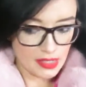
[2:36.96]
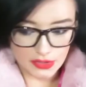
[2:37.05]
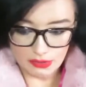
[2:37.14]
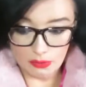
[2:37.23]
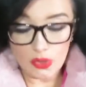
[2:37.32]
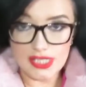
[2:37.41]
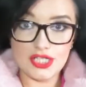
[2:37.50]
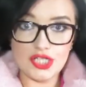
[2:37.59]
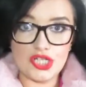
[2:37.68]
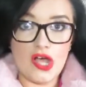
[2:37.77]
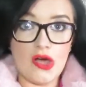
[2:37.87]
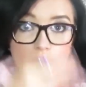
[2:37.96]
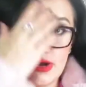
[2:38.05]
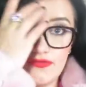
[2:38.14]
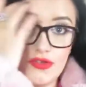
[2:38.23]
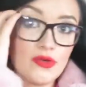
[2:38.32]
So I wanted to show
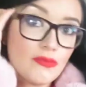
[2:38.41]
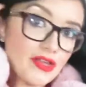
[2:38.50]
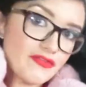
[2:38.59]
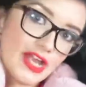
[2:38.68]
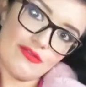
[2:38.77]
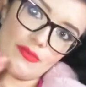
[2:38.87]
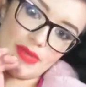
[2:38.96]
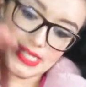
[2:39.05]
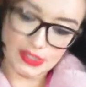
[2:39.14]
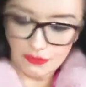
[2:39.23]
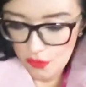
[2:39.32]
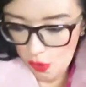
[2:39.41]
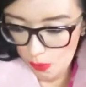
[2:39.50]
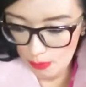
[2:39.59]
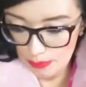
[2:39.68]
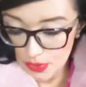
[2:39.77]
a few of my favourite bits
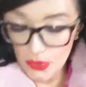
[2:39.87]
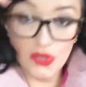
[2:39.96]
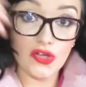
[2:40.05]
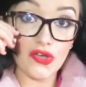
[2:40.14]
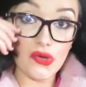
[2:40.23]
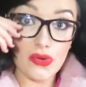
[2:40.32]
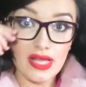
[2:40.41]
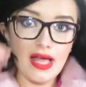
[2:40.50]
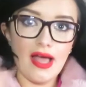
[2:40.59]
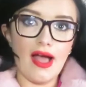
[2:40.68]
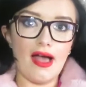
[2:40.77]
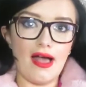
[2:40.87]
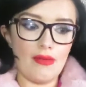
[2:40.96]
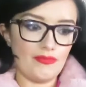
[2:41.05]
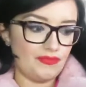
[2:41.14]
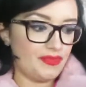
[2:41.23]
from Boohoo.
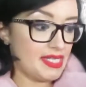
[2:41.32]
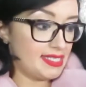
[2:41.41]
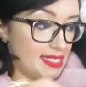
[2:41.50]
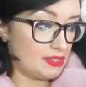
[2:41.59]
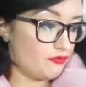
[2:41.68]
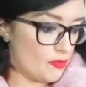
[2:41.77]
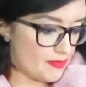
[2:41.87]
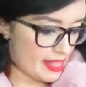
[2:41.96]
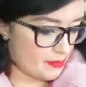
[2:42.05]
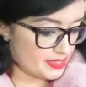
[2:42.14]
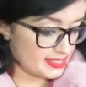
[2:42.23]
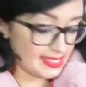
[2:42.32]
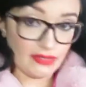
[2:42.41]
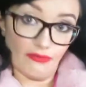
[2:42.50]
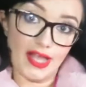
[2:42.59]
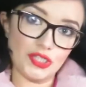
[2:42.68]
This is from their
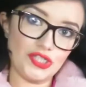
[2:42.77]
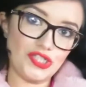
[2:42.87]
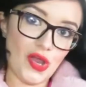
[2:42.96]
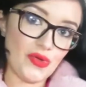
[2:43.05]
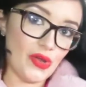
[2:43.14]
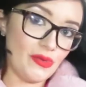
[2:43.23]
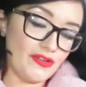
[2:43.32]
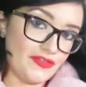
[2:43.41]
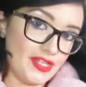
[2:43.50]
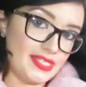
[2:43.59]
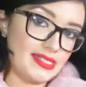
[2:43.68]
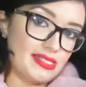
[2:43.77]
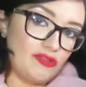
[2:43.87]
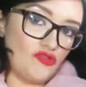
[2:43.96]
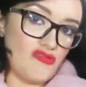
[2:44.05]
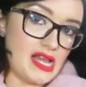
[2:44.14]
petite range. I don't know if
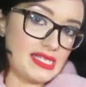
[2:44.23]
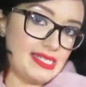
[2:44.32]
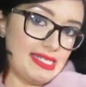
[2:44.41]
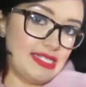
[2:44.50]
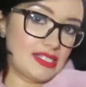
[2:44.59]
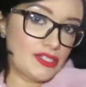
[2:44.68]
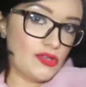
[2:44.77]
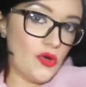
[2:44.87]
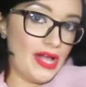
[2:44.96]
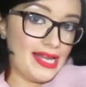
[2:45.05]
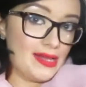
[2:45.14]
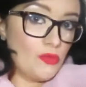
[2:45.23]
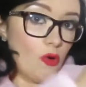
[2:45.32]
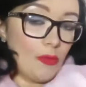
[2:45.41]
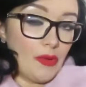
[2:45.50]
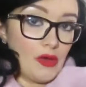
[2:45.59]
this dress is in stock
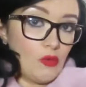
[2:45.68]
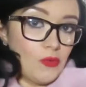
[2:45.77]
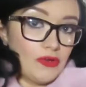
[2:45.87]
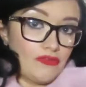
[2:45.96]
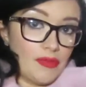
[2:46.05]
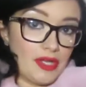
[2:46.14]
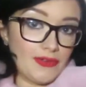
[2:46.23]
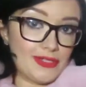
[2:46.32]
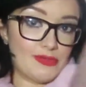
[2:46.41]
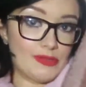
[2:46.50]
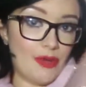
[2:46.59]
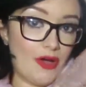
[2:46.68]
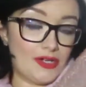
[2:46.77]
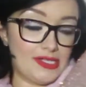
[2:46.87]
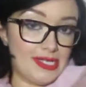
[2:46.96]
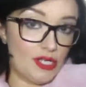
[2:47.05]
anymore, but I wore it for my Christmas
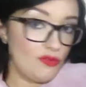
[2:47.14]
party.